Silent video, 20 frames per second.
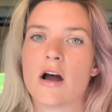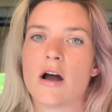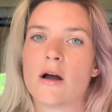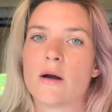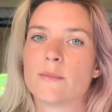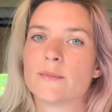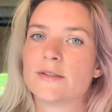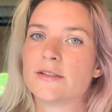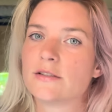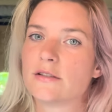
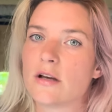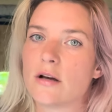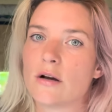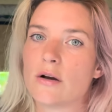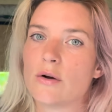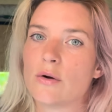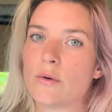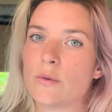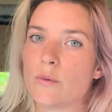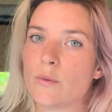
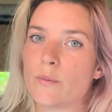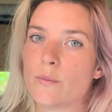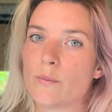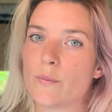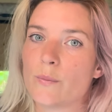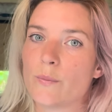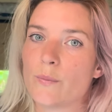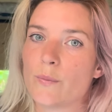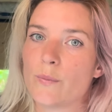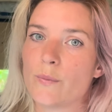So
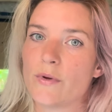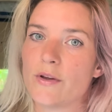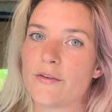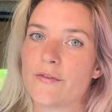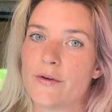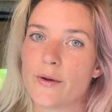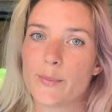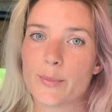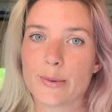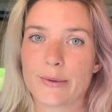if
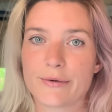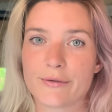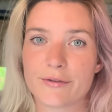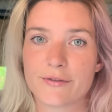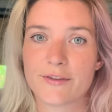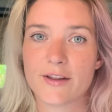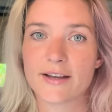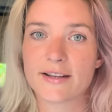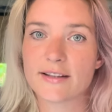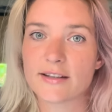I put
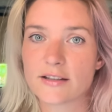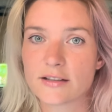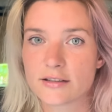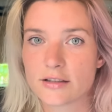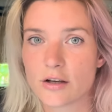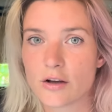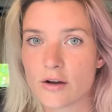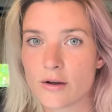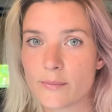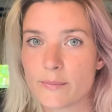Reflectix
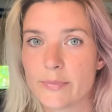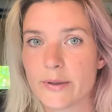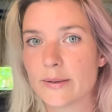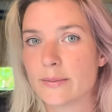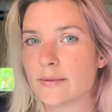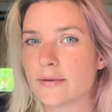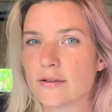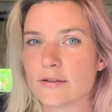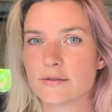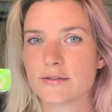on,
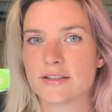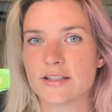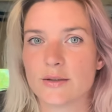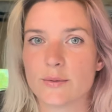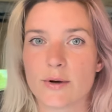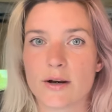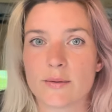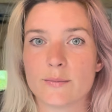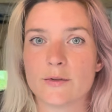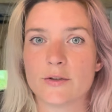people don't see what
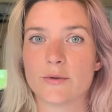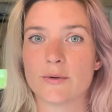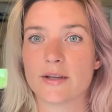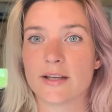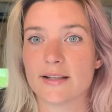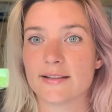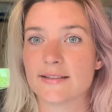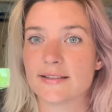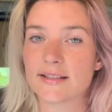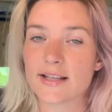I'm doing
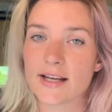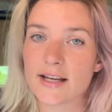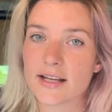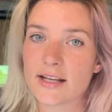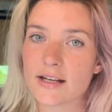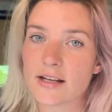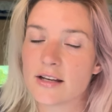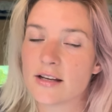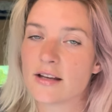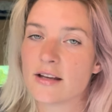inside.